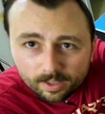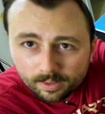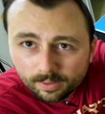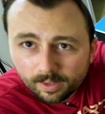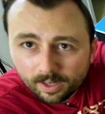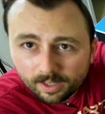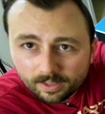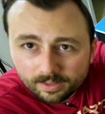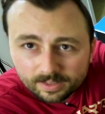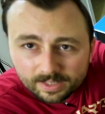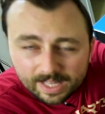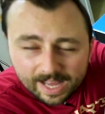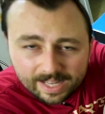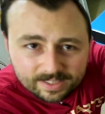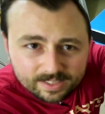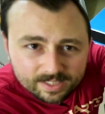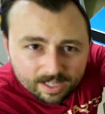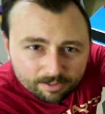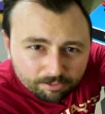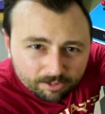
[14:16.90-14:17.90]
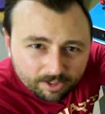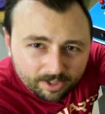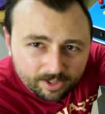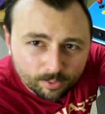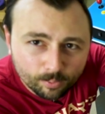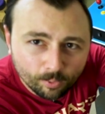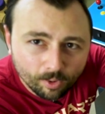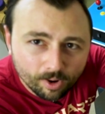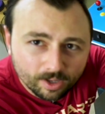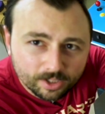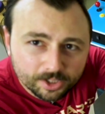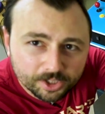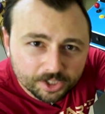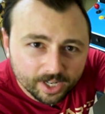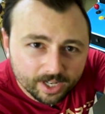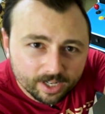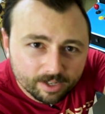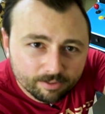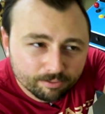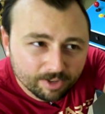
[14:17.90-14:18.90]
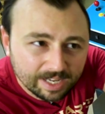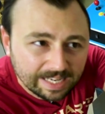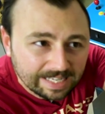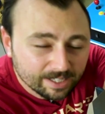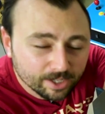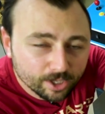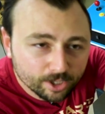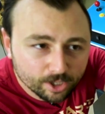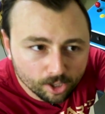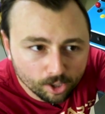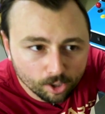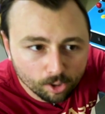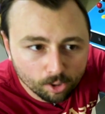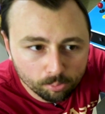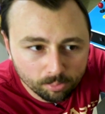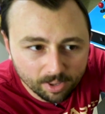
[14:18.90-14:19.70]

Well, that's definitely the wrong shade of indigo,